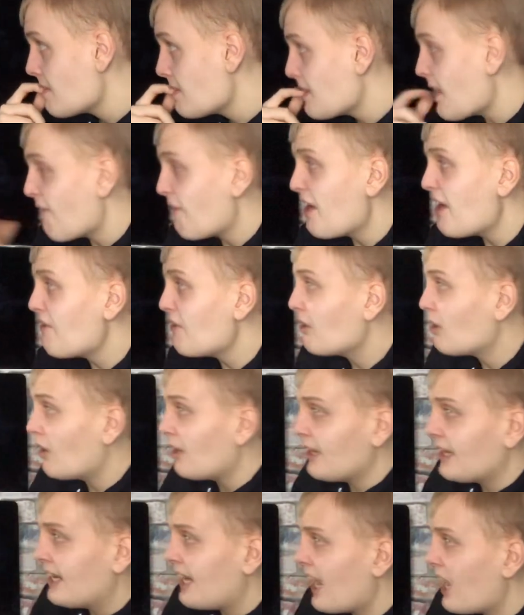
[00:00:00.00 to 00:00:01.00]
They've even got
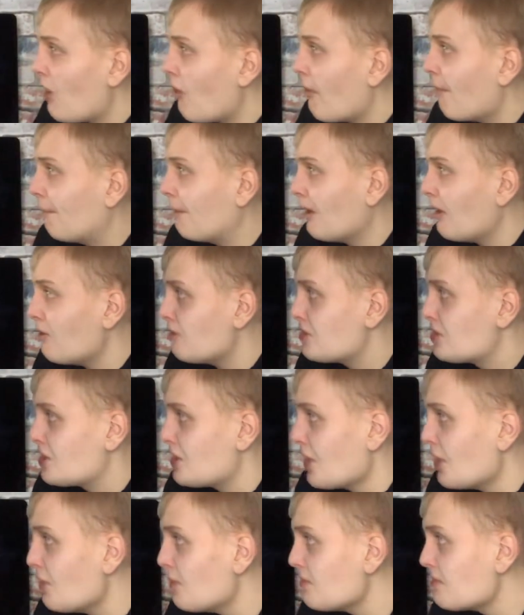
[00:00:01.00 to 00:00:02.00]
the yellow and blue
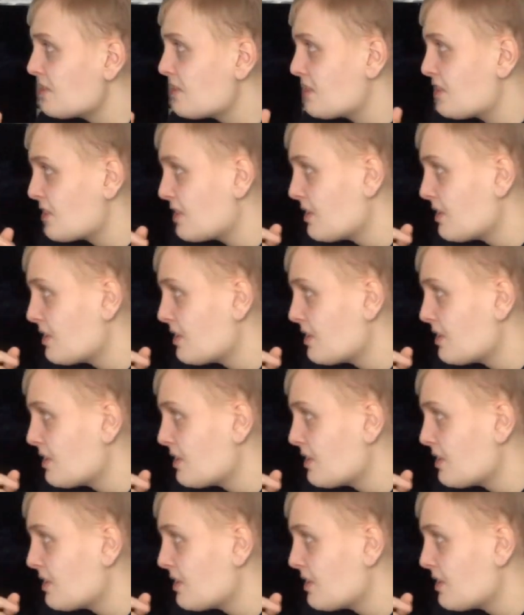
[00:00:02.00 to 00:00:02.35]
suits.